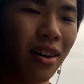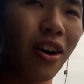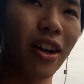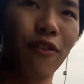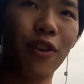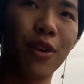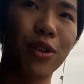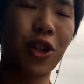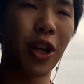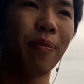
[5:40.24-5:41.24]
On a
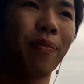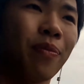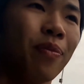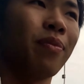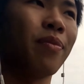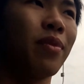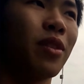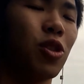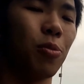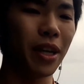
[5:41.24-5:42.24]
field trip
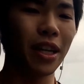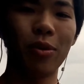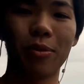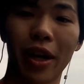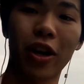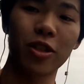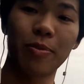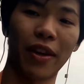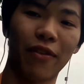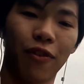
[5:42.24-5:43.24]
to PD with my
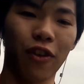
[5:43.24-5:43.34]
classmate